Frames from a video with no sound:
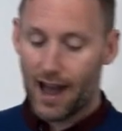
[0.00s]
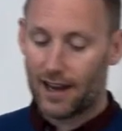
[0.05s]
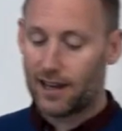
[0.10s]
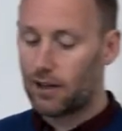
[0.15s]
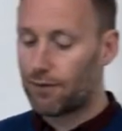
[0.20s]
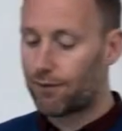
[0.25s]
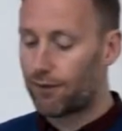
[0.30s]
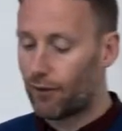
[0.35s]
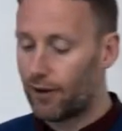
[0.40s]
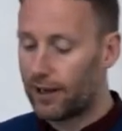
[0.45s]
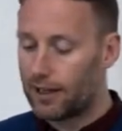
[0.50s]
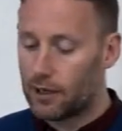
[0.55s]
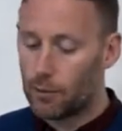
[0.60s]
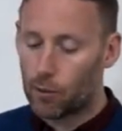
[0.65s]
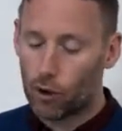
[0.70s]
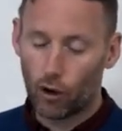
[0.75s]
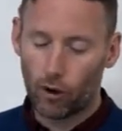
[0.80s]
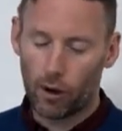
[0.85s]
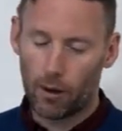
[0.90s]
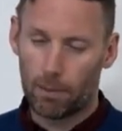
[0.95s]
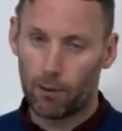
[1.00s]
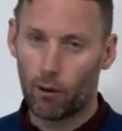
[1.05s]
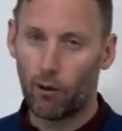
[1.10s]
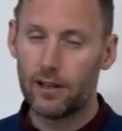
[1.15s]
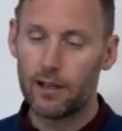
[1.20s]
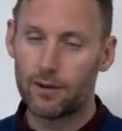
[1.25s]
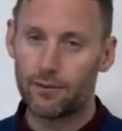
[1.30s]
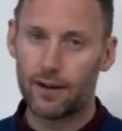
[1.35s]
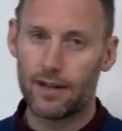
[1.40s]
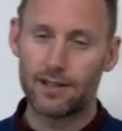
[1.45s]
And then finally, we're going to
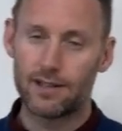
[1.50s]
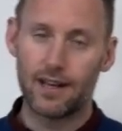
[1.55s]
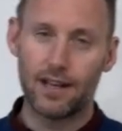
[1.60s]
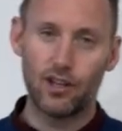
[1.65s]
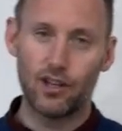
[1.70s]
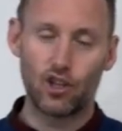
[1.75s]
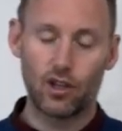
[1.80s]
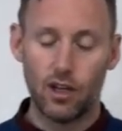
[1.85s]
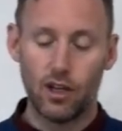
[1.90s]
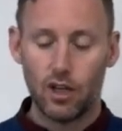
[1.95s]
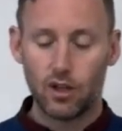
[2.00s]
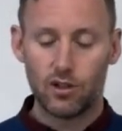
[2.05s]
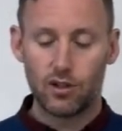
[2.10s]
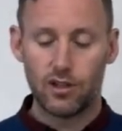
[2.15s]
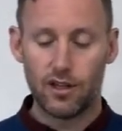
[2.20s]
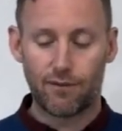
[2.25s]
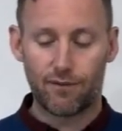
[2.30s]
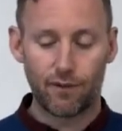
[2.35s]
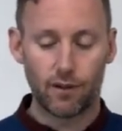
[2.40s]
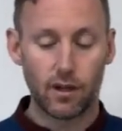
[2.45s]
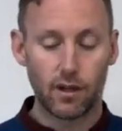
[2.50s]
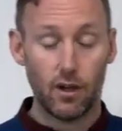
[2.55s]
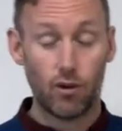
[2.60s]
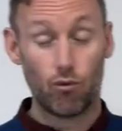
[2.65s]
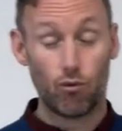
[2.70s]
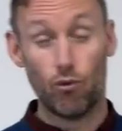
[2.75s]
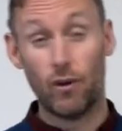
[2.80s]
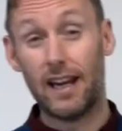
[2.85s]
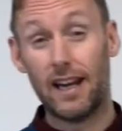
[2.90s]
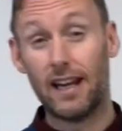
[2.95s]
apply differentiation to different
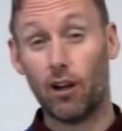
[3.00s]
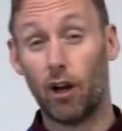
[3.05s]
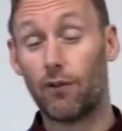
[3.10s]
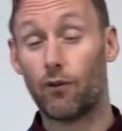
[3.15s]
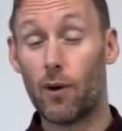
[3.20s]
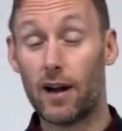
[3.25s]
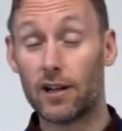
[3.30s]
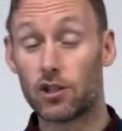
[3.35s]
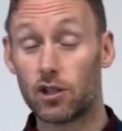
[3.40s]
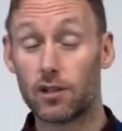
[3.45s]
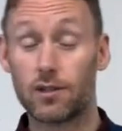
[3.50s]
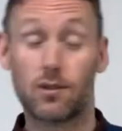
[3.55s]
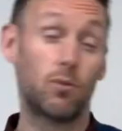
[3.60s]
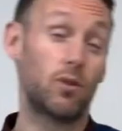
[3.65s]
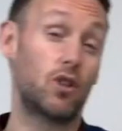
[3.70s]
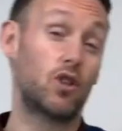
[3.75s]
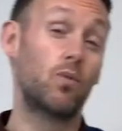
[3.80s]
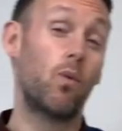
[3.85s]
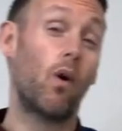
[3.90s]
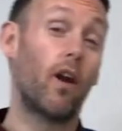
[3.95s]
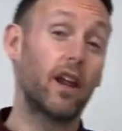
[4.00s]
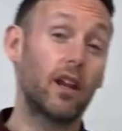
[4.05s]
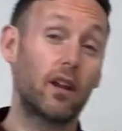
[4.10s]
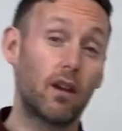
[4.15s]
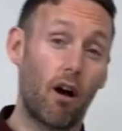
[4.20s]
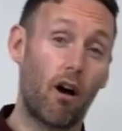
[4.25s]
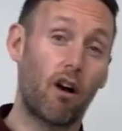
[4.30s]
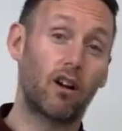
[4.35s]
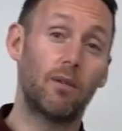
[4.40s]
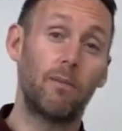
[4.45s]
real-life questions, which is what I
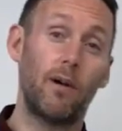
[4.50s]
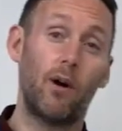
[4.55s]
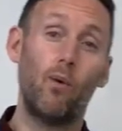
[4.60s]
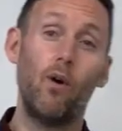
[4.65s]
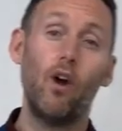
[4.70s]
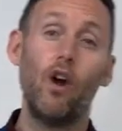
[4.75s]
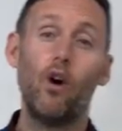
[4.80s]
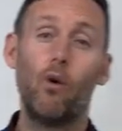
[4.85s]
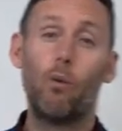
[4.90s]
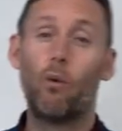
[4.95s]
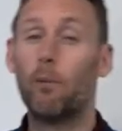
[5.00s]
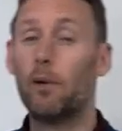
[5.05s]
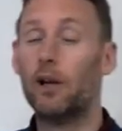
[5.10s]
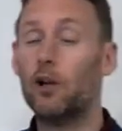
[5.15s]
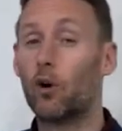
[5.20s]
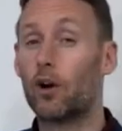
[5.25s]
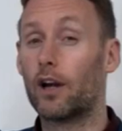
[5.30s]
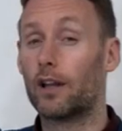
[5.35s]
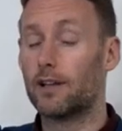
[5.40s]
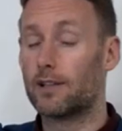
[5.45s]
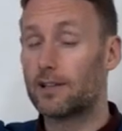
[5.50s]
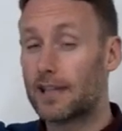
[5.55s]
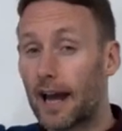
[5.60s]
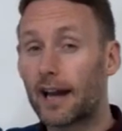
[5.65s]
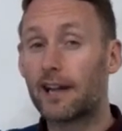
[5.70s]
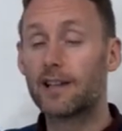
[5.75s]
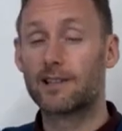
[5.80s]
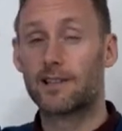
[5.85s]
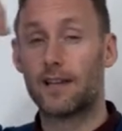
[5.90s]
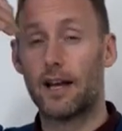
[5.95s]
talked about when we look at the
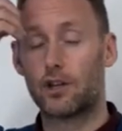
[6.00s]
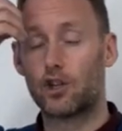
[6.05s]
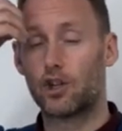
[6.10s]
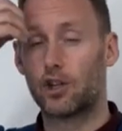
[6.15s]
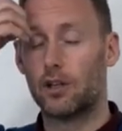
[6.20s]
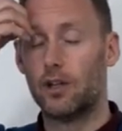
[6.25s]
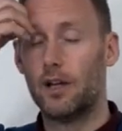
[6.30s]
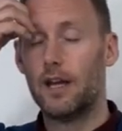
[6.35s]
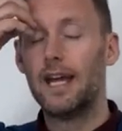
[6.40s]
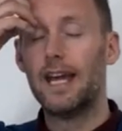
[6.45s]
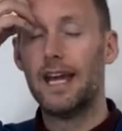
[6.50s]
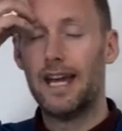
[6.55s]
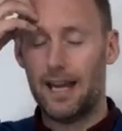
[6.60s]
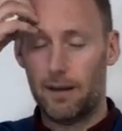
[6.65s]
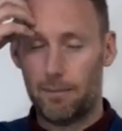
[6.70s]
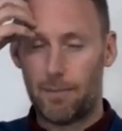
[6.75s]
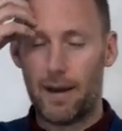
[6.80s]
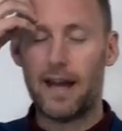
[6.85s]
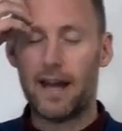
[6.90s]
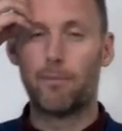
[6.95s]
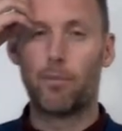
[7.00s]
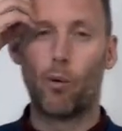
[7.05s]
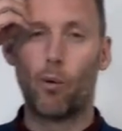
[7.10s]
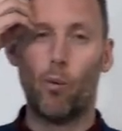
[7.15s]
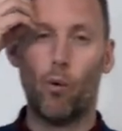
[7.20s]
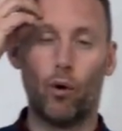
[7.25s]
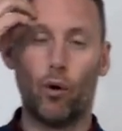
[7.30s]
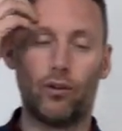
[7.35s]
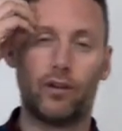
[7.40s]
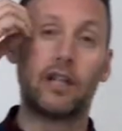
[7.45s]
second section in paper
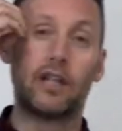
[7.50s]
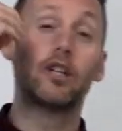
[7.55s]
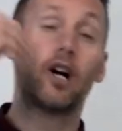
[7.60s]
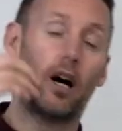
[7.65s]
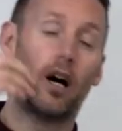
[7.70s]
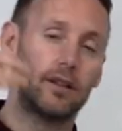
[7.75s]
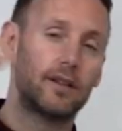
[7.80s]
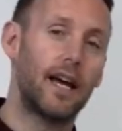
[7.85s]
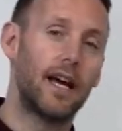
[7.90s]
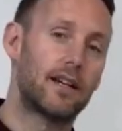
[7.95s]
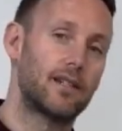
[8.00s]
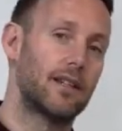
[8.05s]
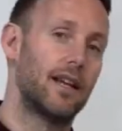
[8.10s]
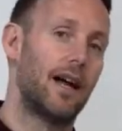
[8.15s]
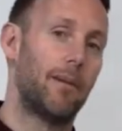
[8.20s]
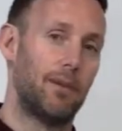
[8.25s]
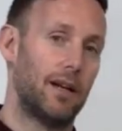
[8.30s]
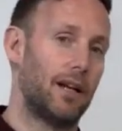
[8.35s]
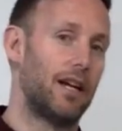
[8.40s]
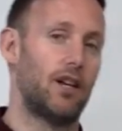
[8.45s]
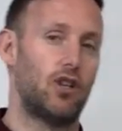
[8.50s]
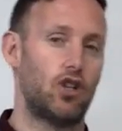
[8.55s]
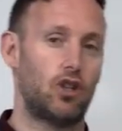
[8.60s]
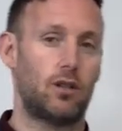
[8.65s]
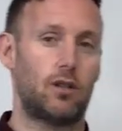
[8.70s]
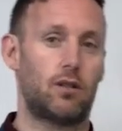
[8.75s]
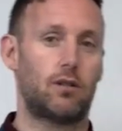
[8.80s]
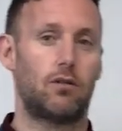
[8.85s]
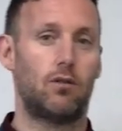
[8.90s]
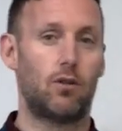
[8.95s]
one, the context and
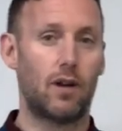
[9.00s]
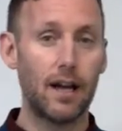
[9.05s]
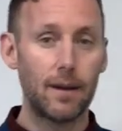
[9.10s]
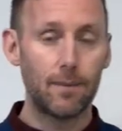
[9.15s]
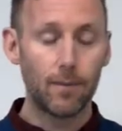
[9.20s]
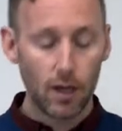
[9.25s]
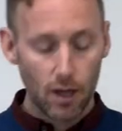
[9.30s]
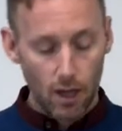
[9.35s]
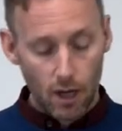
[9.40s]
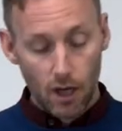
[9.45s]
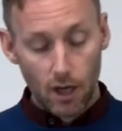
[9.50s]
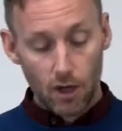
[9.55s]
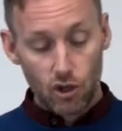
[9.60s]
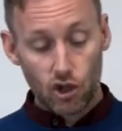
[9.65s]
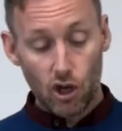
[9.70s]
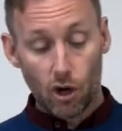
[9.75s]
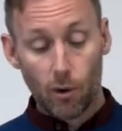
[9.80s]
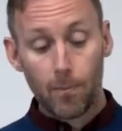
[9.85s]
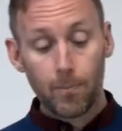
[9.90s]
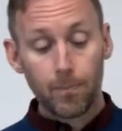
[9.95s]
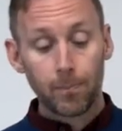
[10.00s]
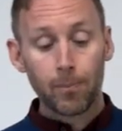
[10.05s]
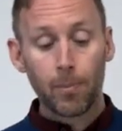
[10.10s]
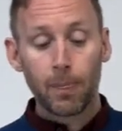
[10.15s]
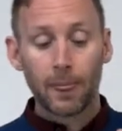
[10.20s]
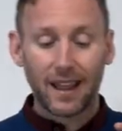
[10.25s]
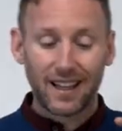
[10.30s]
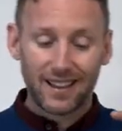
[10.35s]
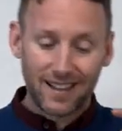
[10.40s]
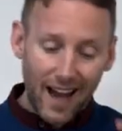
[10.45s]
applications. Okay, so
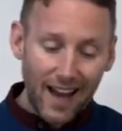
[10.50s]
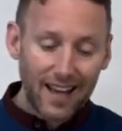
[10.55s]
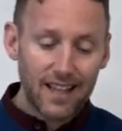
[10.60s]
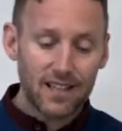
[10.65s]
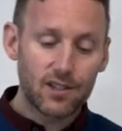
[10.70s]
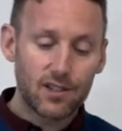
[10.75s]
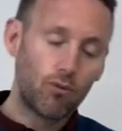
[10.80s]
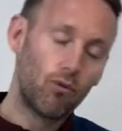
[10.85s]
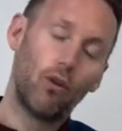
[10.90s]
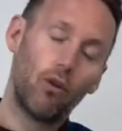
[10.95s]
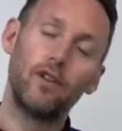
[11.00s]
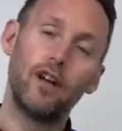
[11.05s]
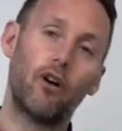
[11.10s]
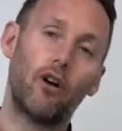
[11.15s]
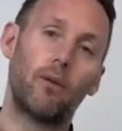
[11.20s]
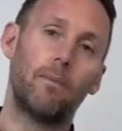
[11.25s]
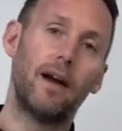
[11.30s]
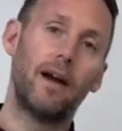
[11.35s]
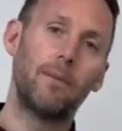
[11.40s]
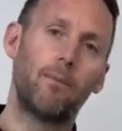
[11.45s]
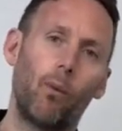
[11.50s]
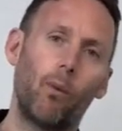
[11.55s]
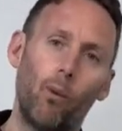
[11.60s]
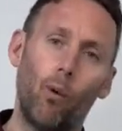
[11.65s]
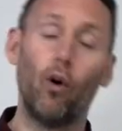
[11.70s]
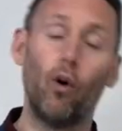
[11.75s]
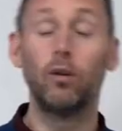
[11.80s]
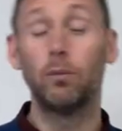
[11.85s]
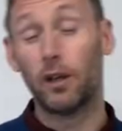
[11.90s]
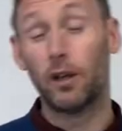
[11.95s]
that is the rundown of paper
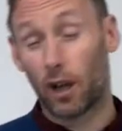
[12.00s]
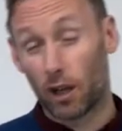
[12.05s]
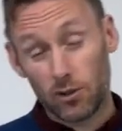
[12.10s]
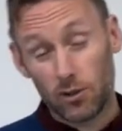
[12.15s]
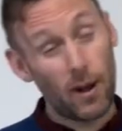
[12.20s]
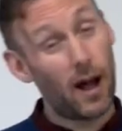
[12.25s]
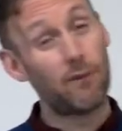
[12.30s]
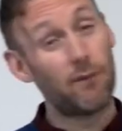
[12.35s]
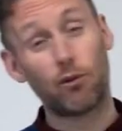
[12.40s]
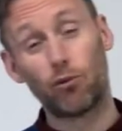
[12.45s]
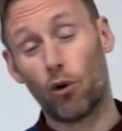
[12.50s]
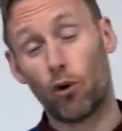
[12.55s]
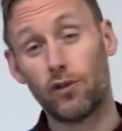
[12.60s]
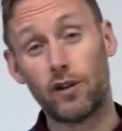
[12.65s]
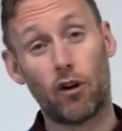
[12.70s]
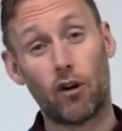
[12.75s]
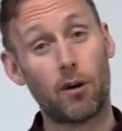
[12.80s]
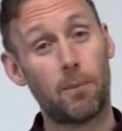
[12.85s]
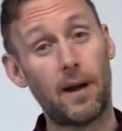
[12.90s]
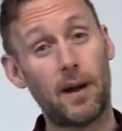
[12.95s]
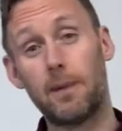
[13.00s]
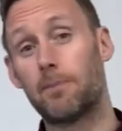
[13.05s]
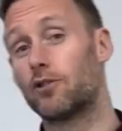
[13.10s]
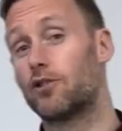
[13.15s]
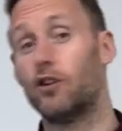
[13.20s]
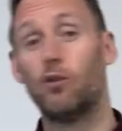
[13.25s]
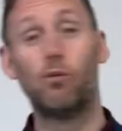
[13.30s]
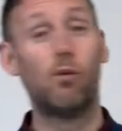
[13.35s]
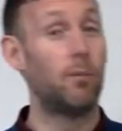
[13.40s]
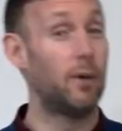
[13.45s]
one. We'll also have a rundown of
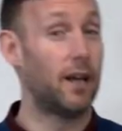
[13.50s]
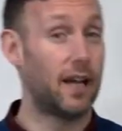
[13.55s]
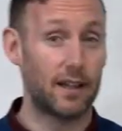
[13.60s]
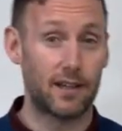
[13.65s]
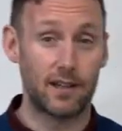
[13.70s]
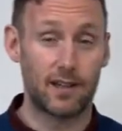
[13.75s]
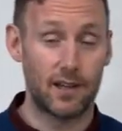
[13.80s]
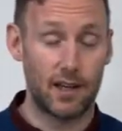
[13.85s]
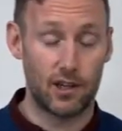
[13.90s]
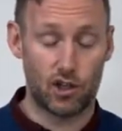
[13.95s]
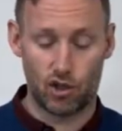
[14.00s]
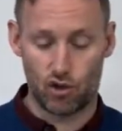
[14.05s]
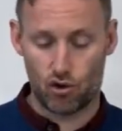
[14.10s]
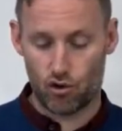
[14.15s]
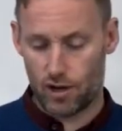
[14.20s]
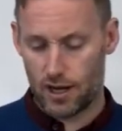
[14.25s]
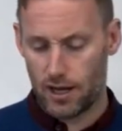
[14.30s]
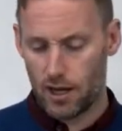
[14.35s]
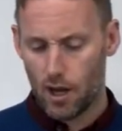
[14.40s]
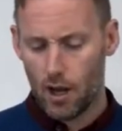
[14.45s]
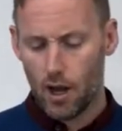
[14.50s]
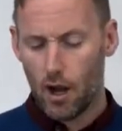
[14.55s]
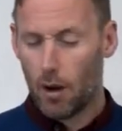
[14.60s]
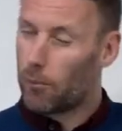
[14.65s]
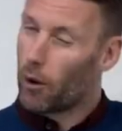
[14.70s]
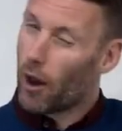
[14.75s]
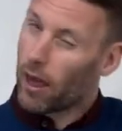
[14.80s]
paper two when we get to session three.